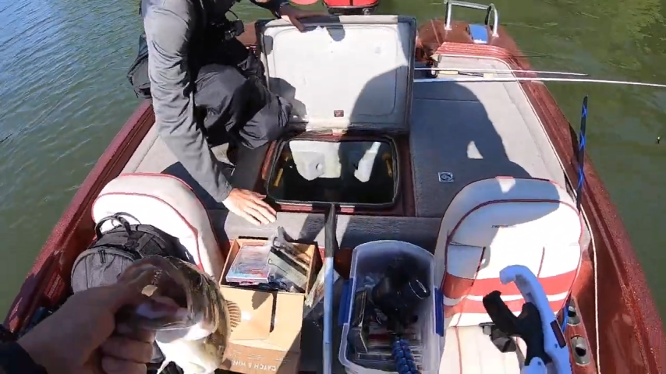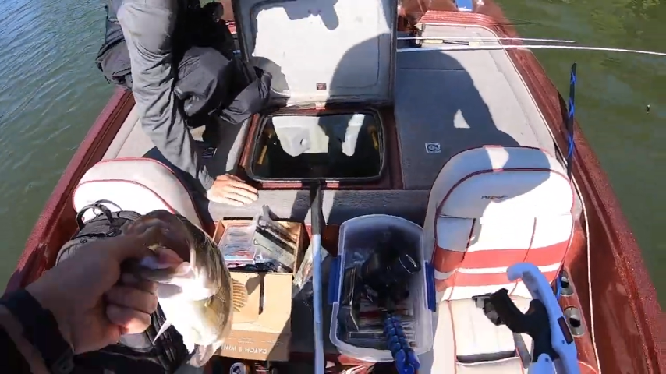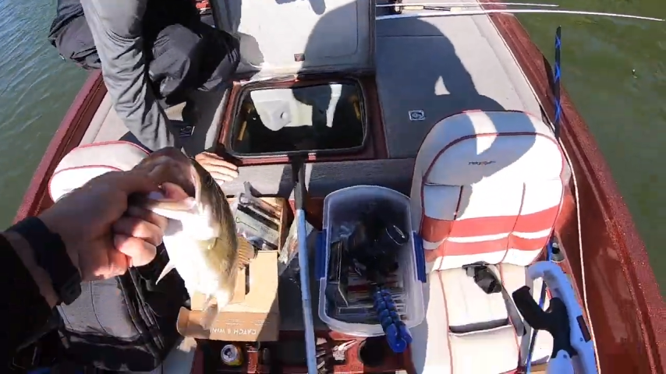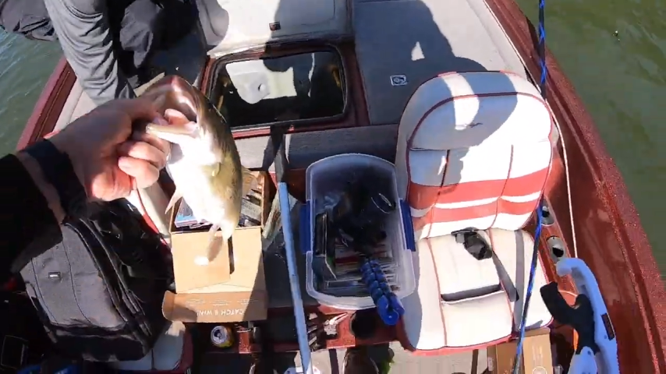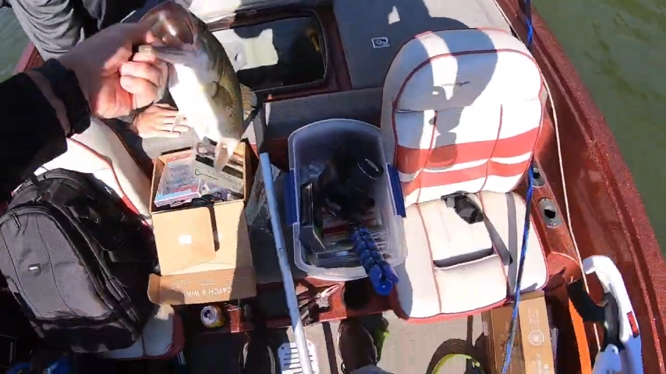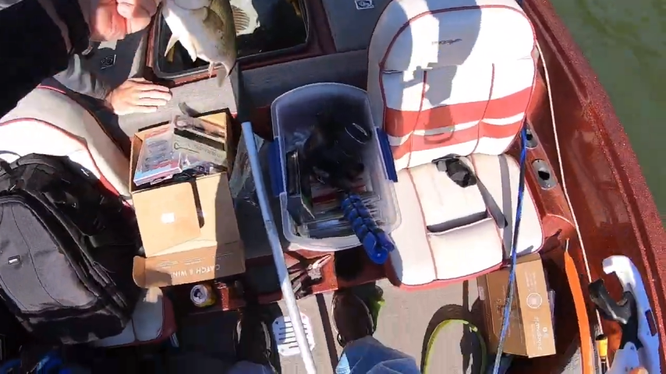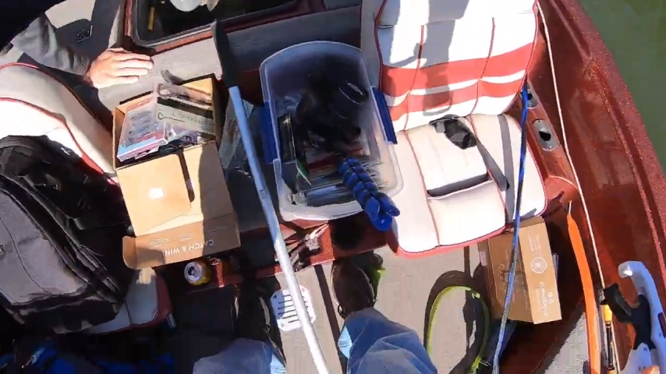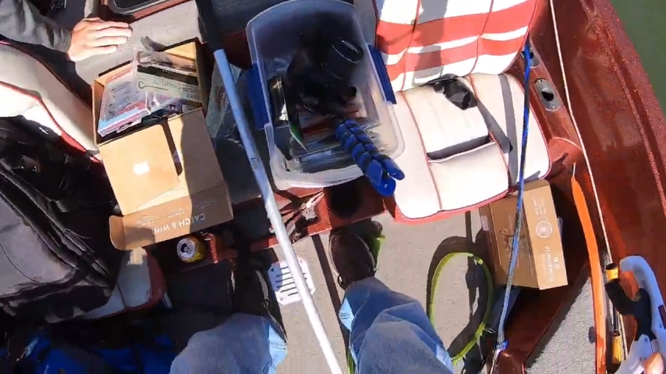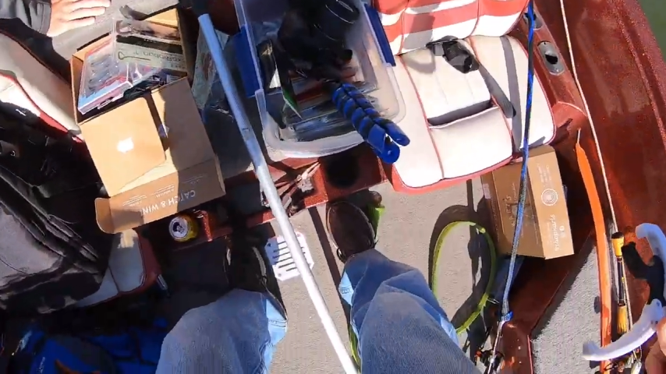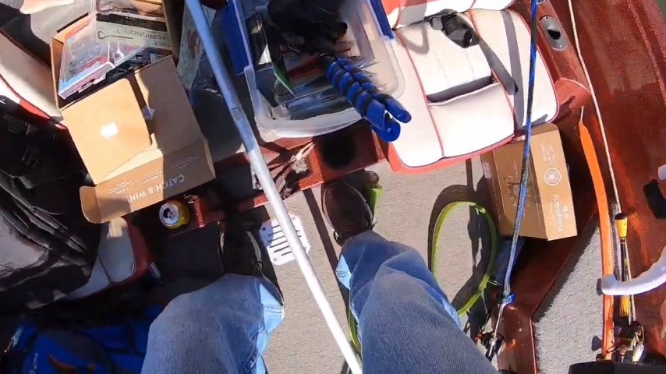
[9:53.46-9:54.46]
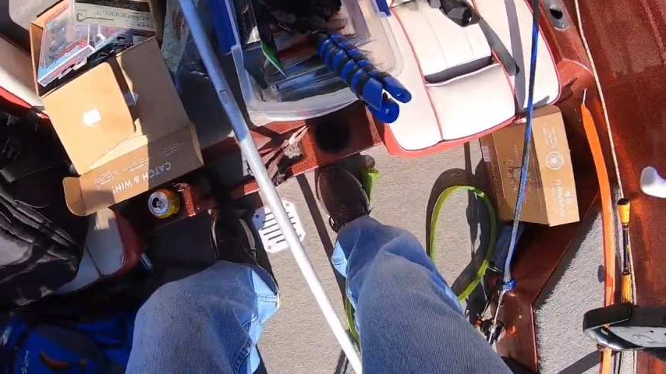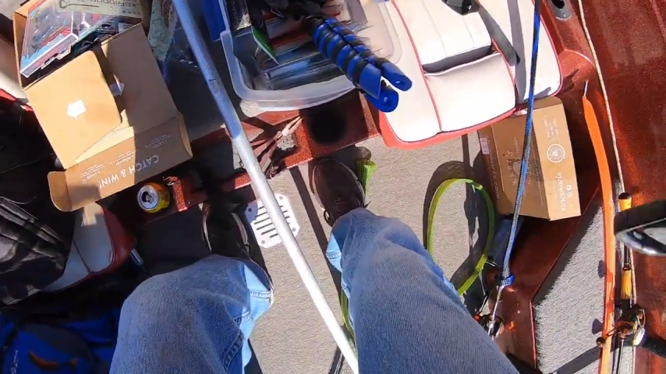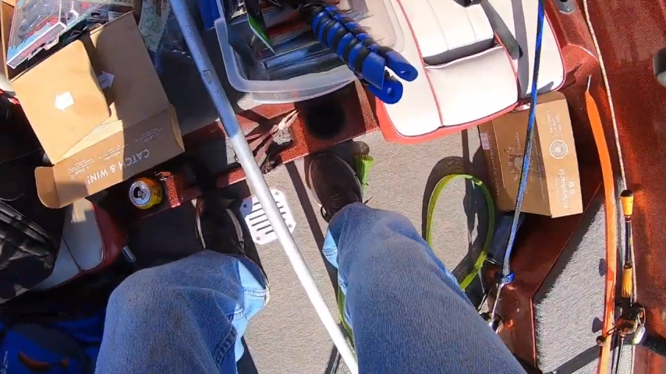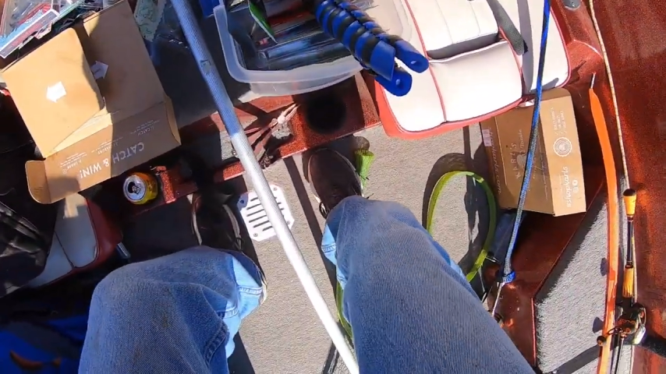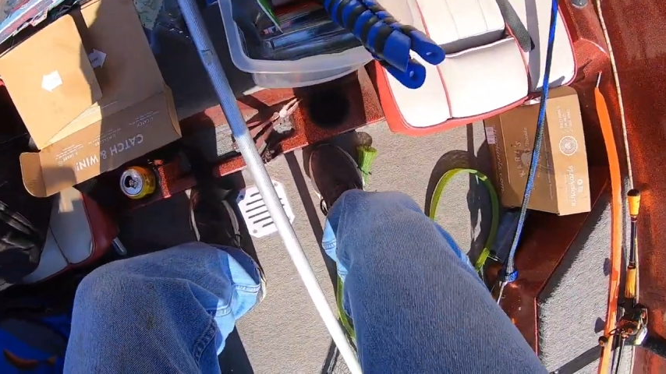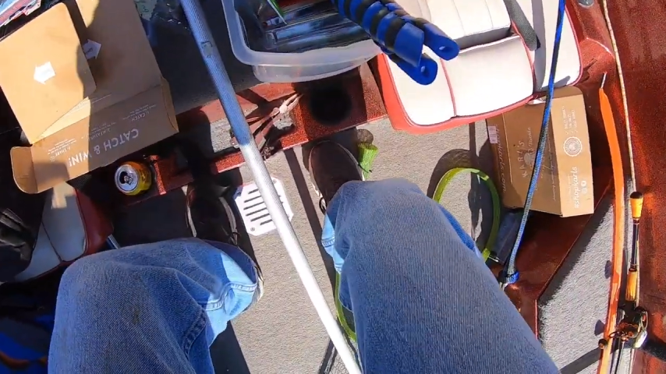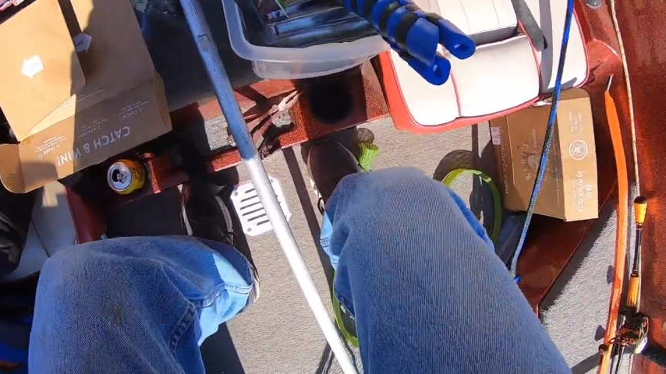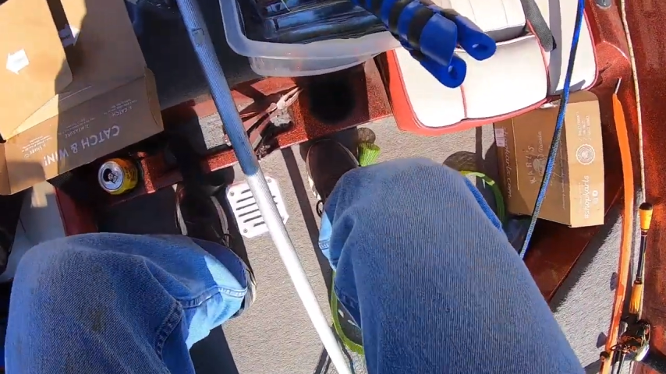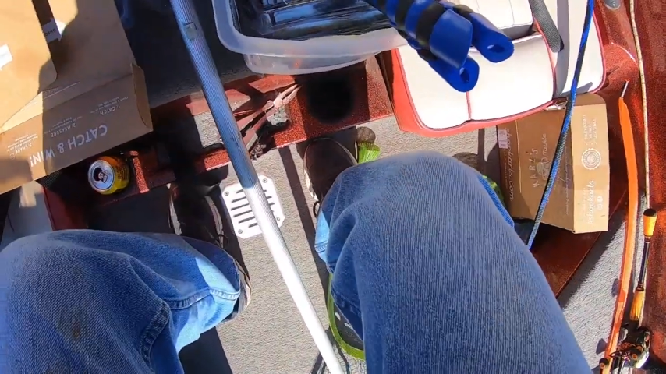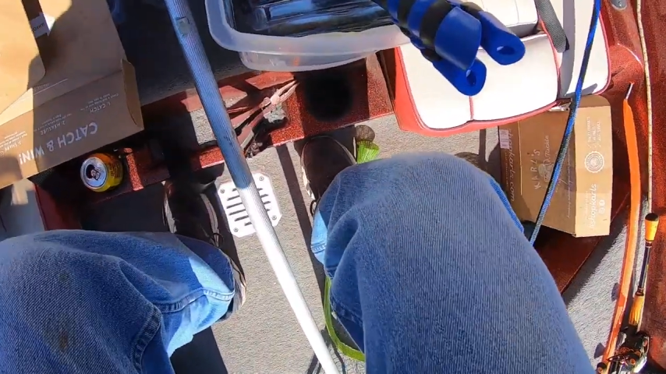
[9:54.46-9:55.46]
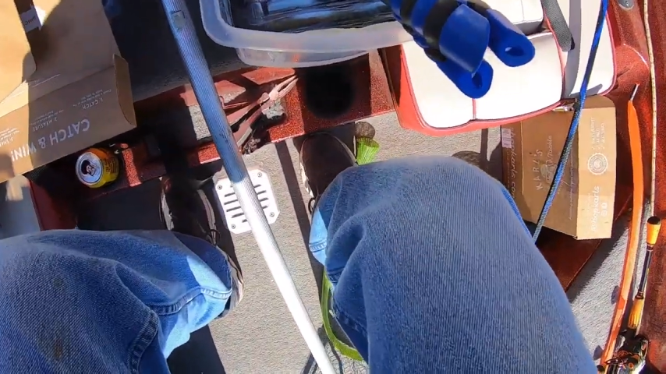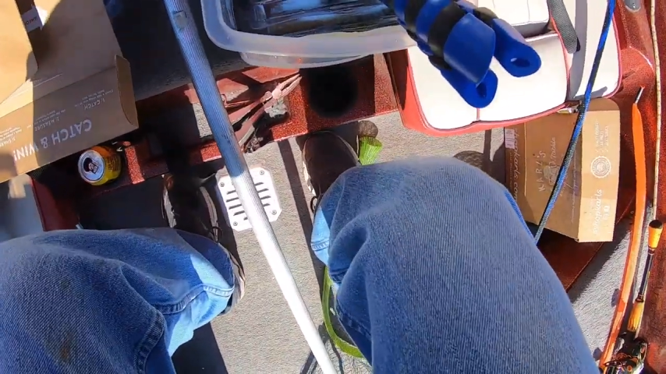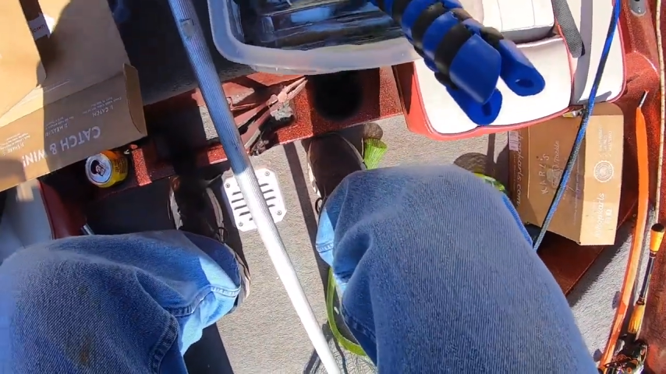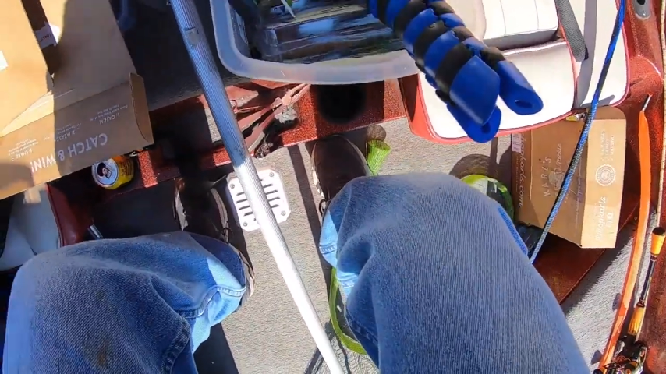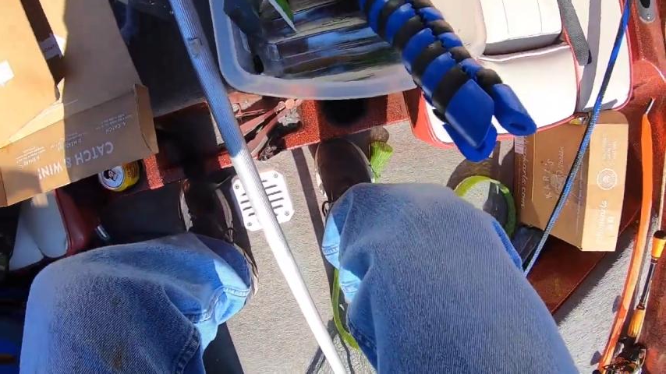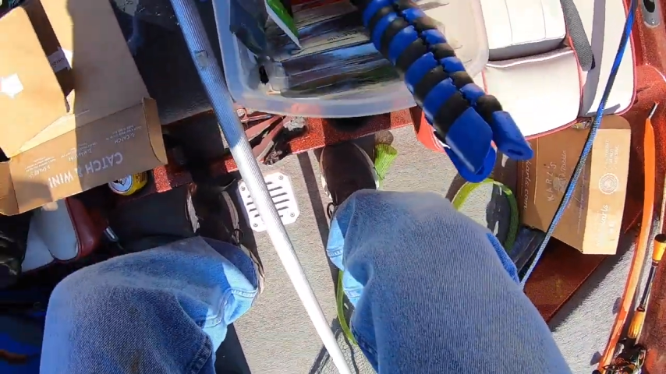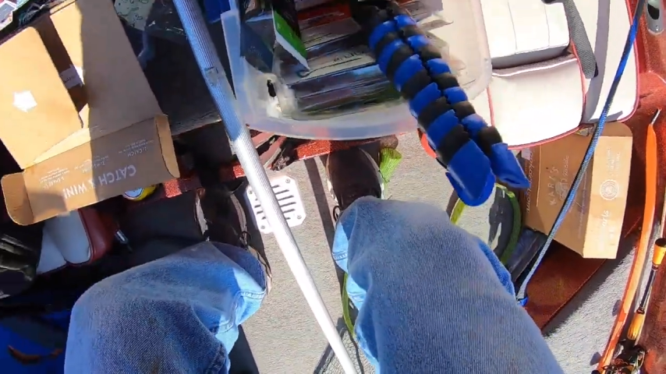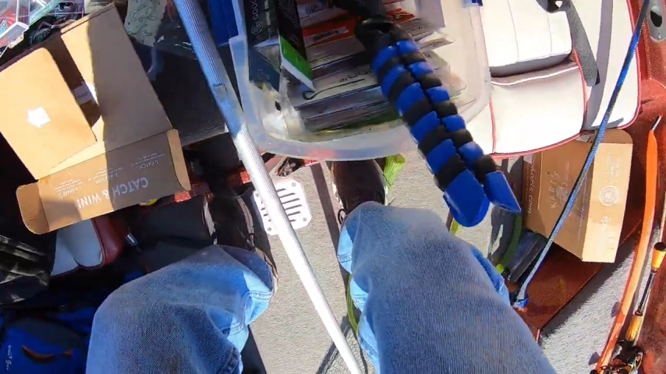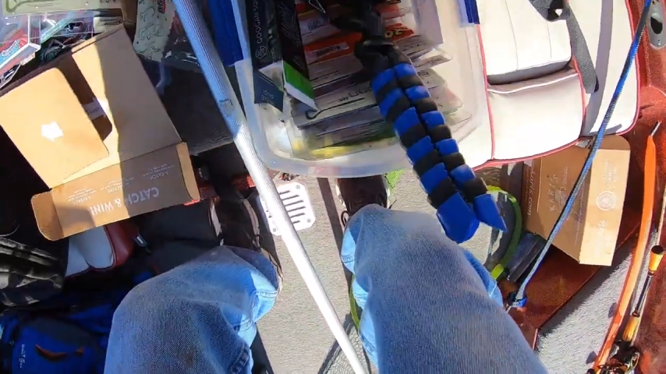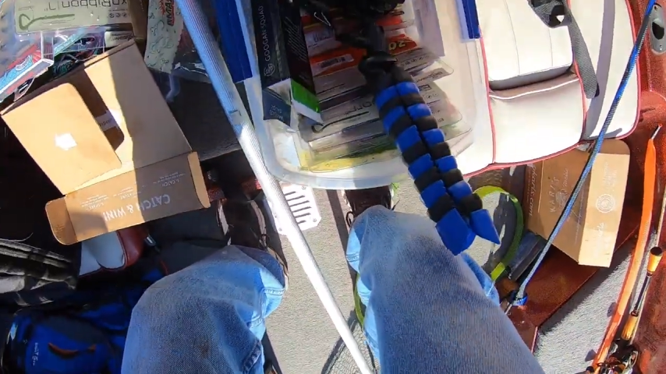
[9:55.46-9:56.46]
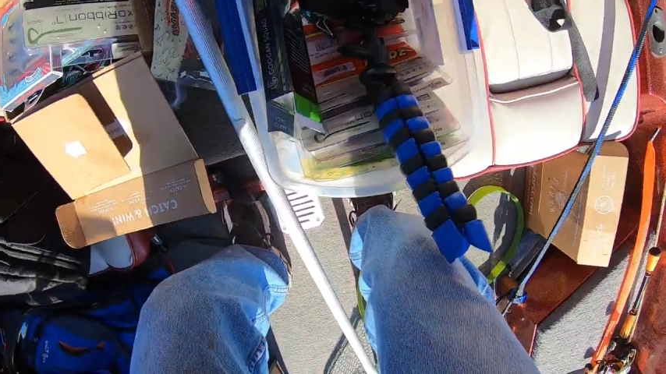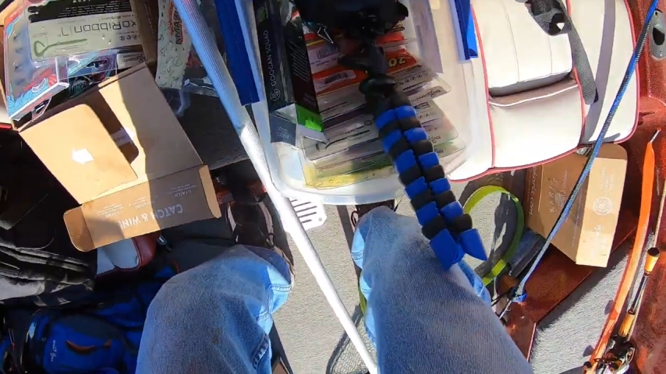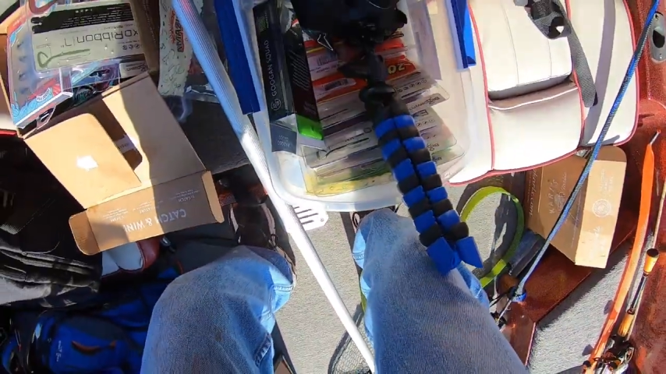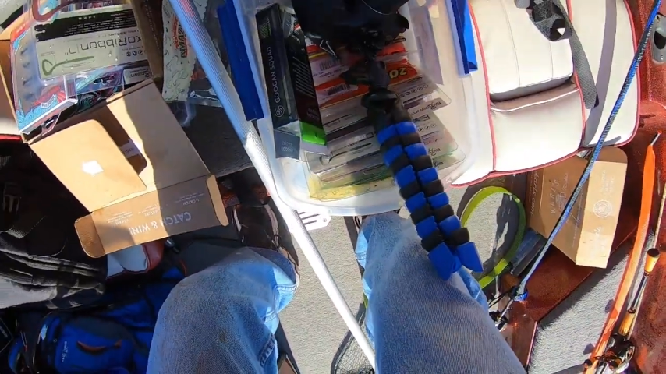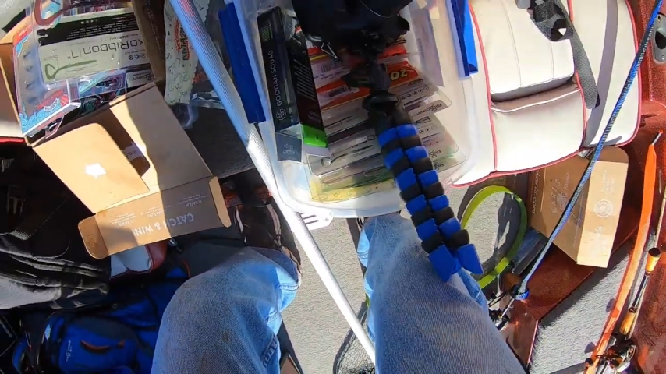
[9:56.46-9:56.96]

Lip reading: [unreadable: no face in view]